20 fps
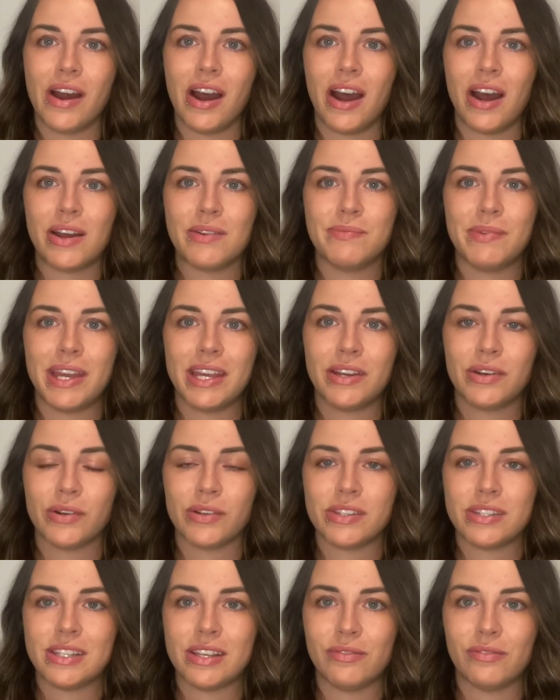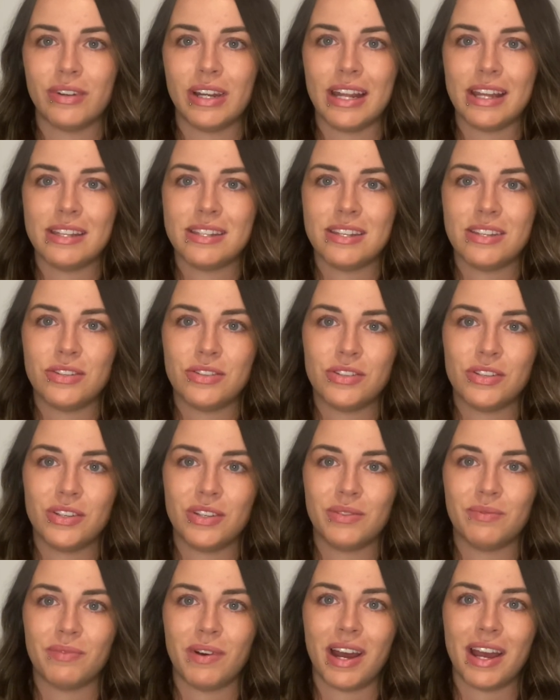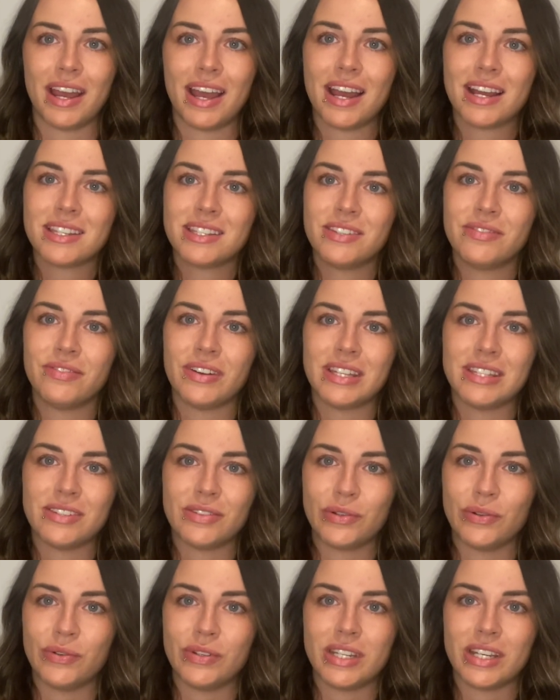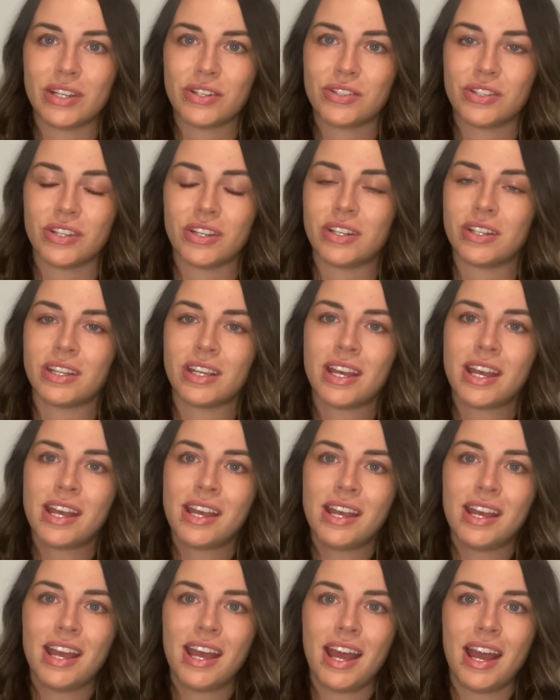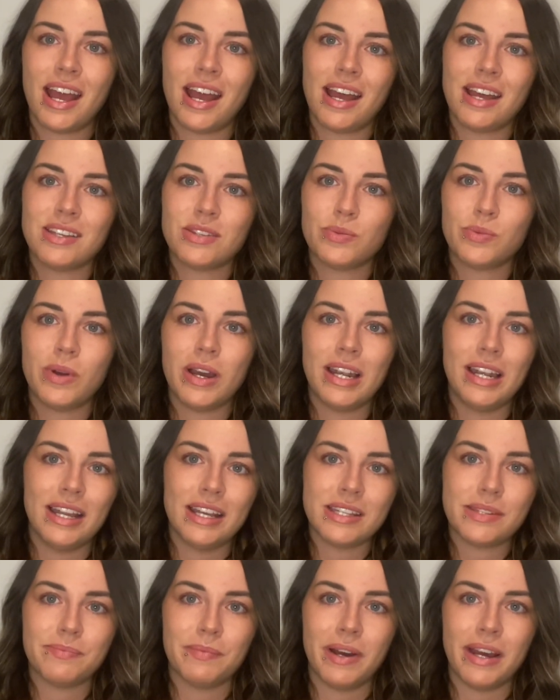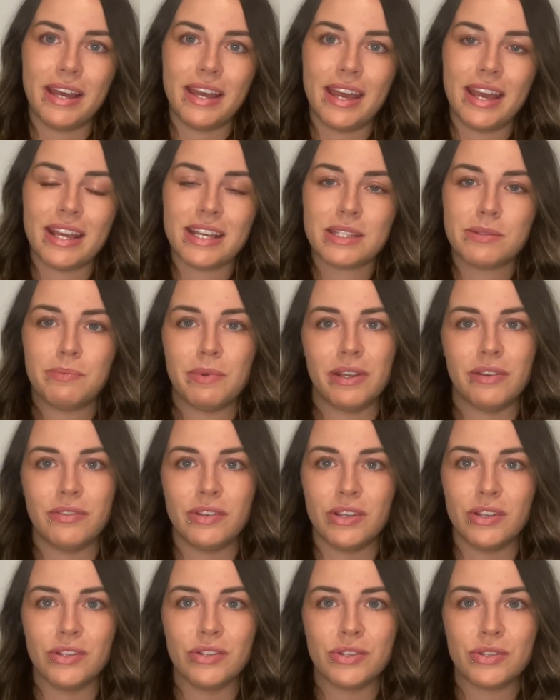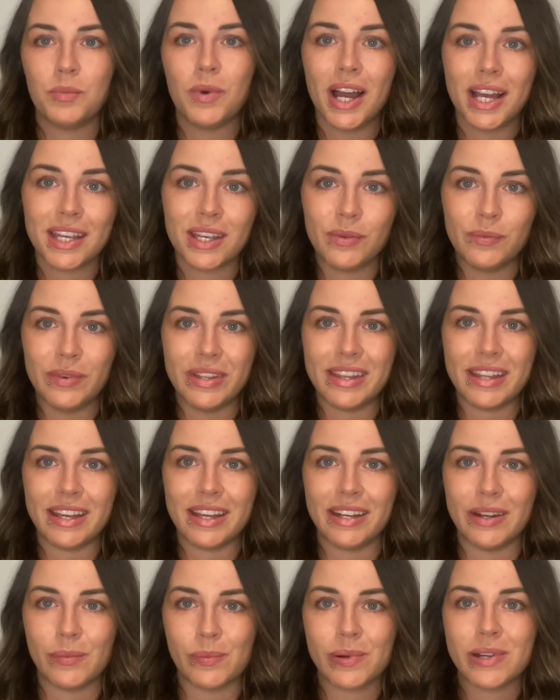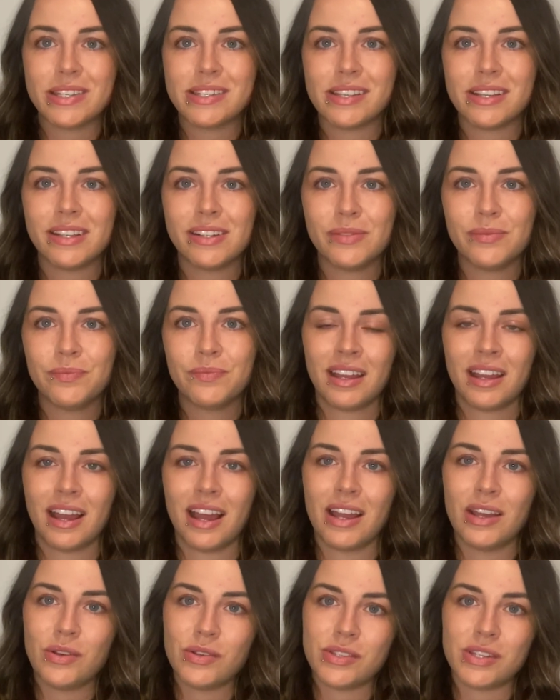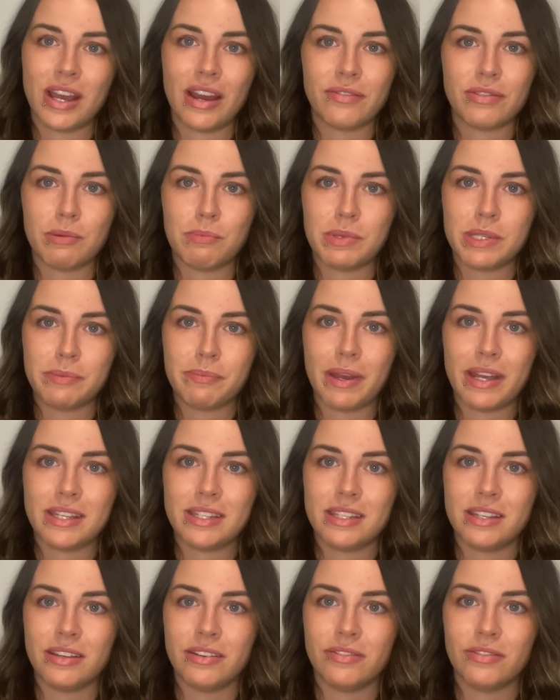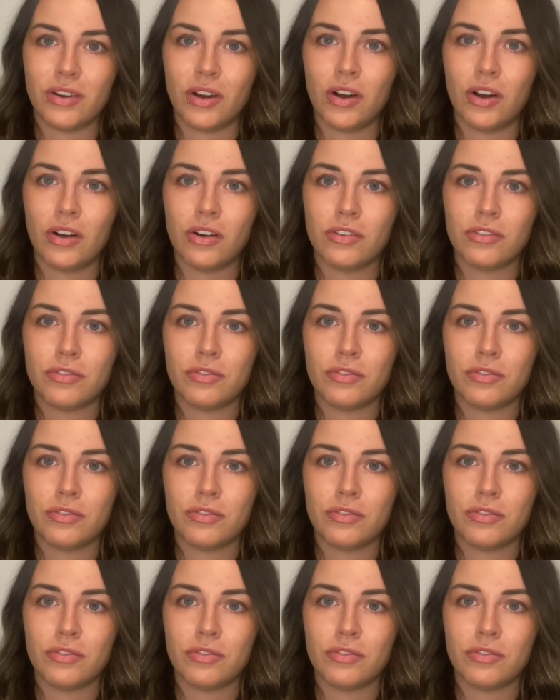I make content relating to my active fentanyl addiction as well as my experience working within a prison. I also have the perspective of